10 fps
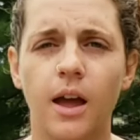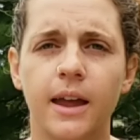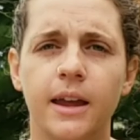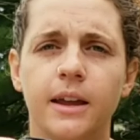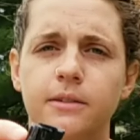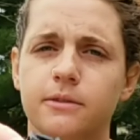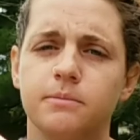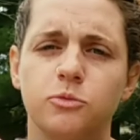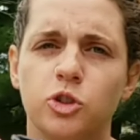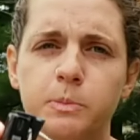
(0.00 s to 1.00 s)
It
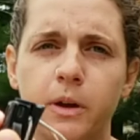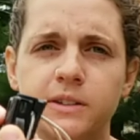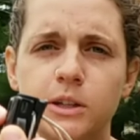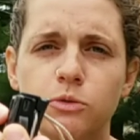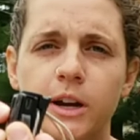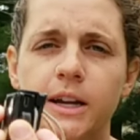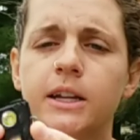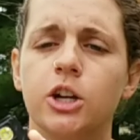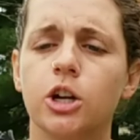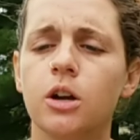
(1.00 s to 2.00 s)
just plugs in right
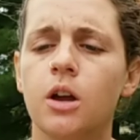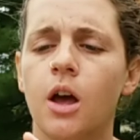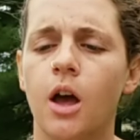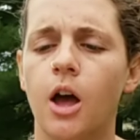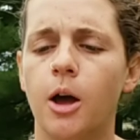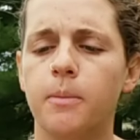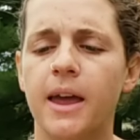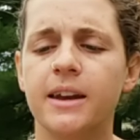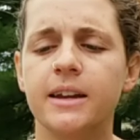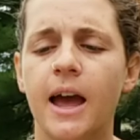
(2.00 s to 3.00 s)
here, and
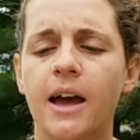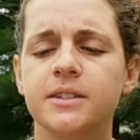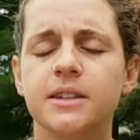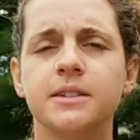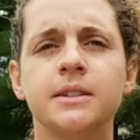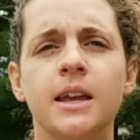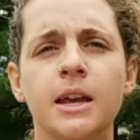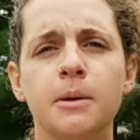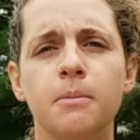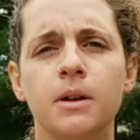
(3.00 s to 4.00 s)
it has the
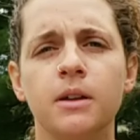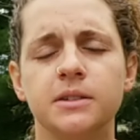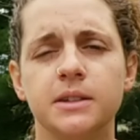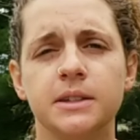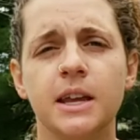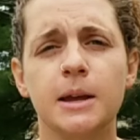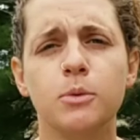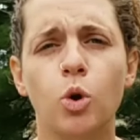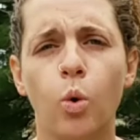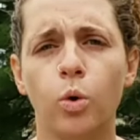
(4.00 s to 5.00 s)
same, it's the same
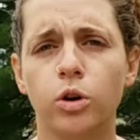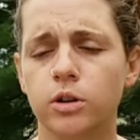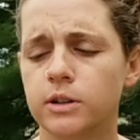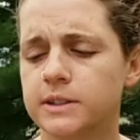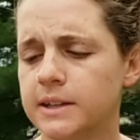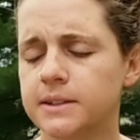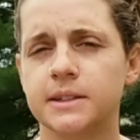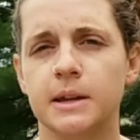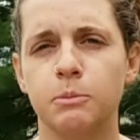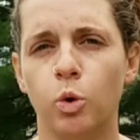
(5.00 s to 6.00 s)
cord, it takes the
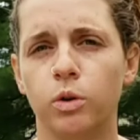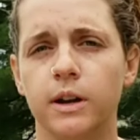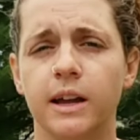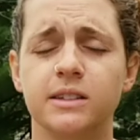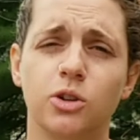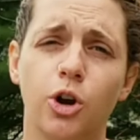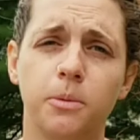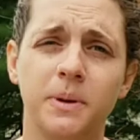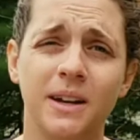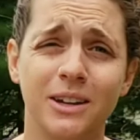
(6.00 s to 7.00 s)
same cord as the
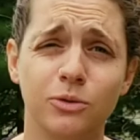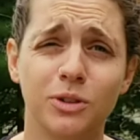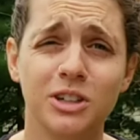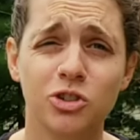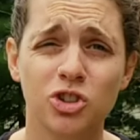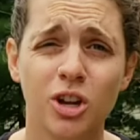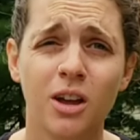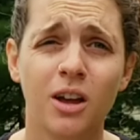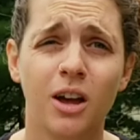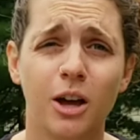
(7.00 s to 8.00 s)
Garmin inReach,
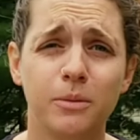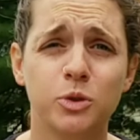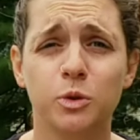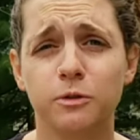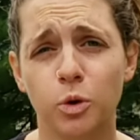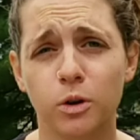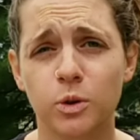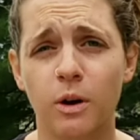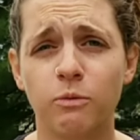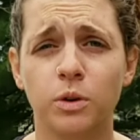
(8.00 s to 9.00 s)
so if you
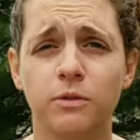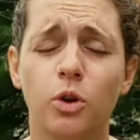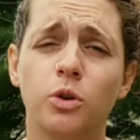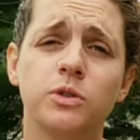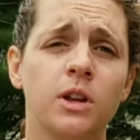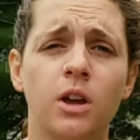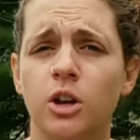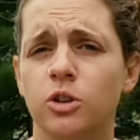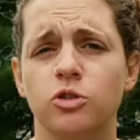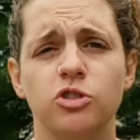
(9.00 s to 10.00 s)
also have one of those,
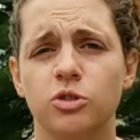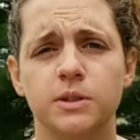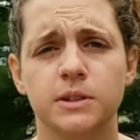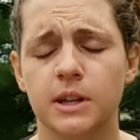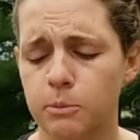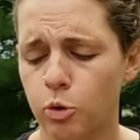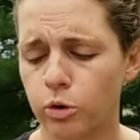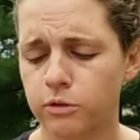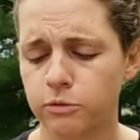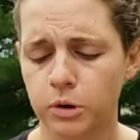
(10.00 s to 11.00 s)
just use the same
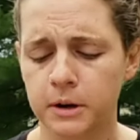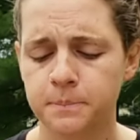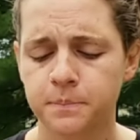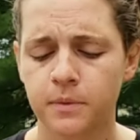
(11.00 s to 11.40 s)
cord for it.